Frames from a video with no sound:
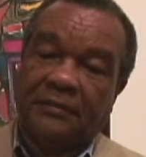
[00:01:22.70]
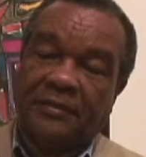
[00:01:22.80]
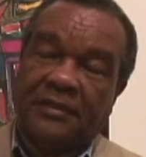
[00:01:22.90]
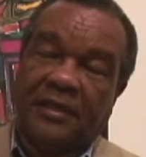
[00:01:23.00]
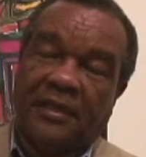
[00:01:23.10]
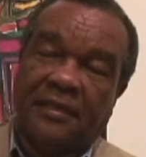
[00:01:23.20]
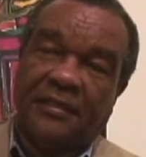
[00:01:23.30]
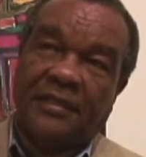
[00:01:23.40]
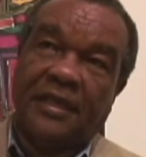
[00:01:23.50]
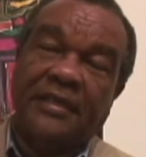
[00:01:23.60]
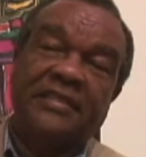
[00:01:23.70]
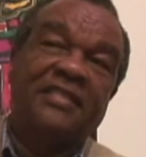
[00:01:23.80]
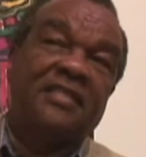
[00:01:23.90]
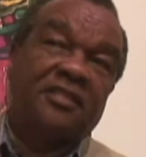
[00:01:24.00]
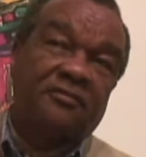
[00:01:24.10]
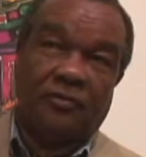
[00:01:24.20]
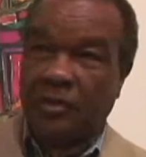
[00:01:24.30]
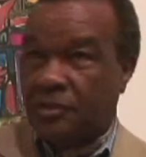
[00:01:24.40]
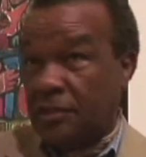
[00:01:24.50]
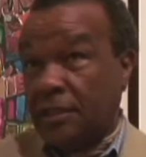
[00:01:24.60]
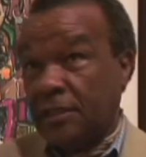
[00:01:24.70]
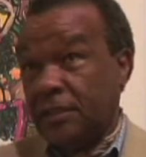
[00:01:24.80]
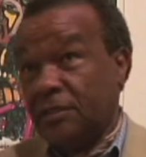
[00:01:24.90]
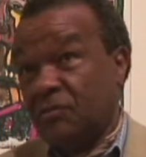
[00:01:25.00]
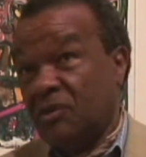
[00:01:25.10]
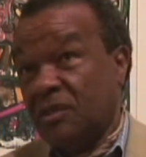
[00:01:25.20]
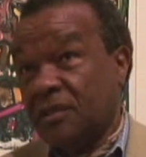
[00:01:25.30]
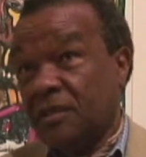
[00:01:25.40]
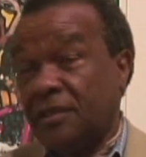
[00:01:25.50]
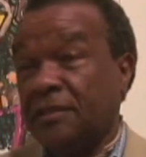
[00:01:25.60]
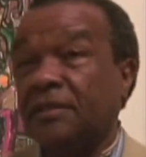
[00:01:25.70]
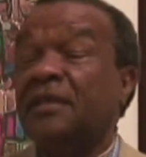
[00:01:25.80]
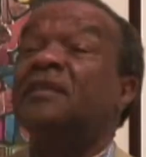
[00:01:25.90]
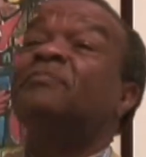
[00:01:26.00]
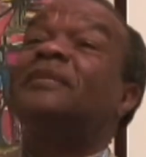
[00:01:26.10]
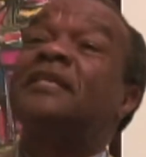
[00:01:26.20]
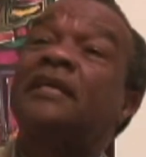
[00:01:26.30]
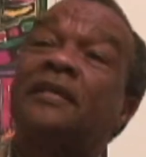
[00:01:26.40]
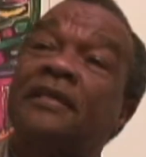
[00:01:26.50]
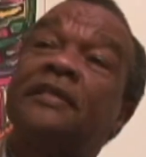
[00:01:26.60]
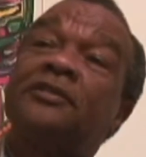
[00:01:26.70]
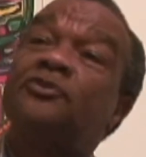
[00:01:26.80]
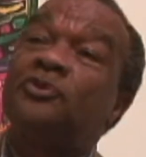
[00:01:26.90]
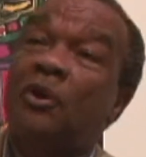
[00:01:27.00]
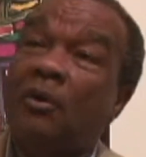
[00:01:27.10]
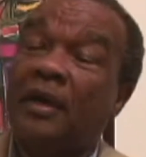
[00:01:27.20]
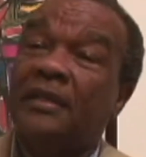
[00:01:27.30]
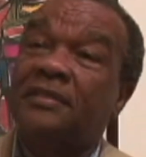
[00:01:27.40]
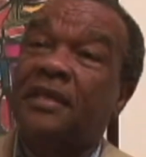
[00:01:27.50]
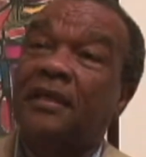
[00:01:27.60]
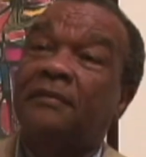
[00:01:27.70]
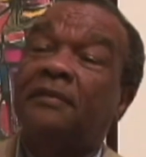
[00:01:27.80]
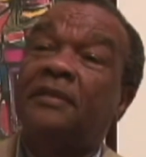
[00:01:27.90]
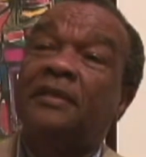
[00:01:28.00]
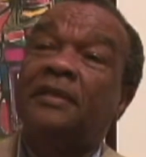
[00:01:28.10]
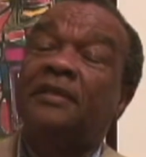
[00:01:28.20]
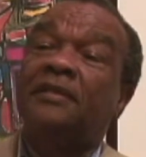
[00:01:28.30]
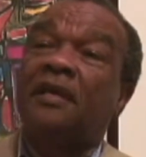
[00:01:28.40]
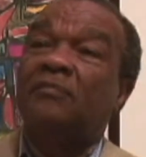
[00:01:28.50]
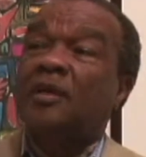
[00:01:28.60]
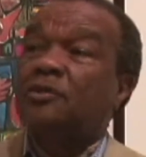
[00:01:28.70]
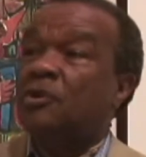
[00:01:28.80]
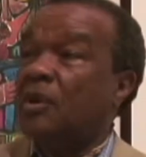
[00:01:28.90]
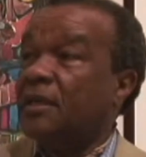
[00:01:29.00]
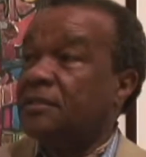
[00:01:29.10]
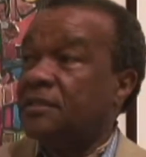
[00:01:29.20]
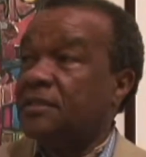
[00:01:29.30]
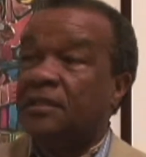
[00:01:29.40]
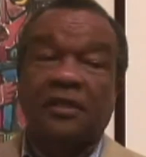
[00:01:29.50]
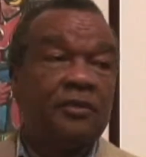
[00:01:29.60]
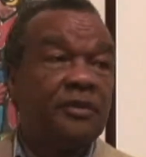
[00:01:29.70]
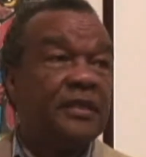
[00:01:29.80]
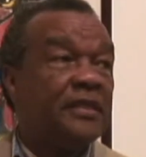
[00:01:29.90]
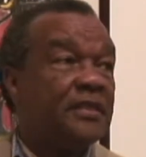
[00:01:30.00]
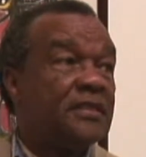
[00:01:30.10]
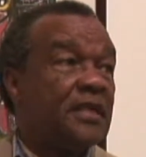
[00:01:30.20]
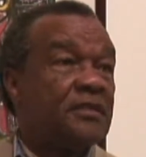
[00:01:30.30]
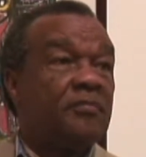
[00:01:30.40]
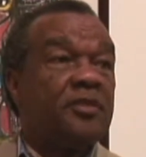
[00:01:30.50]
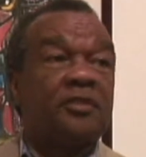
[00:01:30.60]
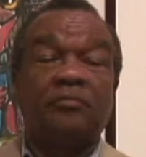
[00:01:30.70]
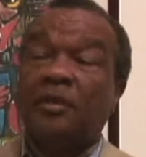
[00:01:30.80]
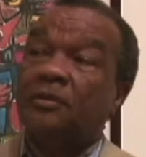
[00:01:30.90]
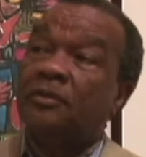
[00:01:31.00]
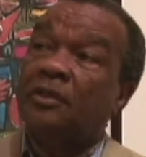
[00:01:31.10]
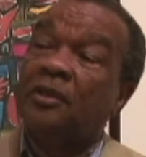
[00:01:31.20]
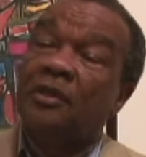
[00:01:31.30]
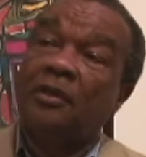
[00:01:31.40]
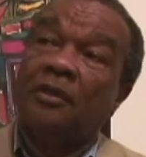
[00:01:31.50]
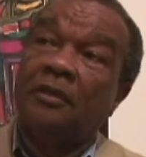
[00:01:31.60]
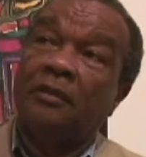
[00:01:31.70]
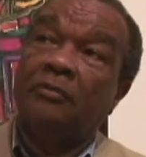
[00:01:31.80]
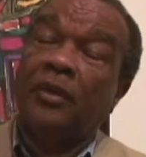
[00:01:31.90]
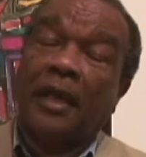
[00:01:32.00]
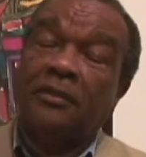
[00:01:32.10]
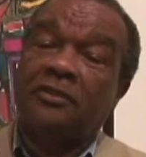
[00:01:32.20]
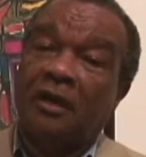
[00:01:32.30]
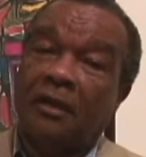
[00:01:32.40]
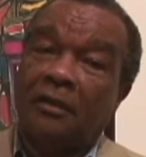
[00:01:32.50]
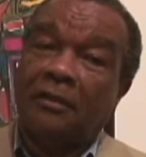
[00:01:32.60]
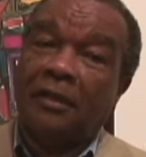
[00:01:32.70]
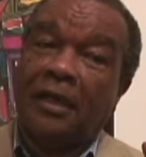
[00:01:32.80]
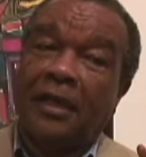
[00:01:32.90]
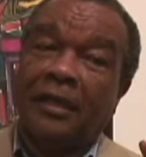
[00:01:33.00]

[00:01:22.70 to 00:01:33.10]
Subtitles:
went to Holland in 1964 and studied his work, and in particular his drawings. Now, none of my drawings is included in this exhibition, but when I draw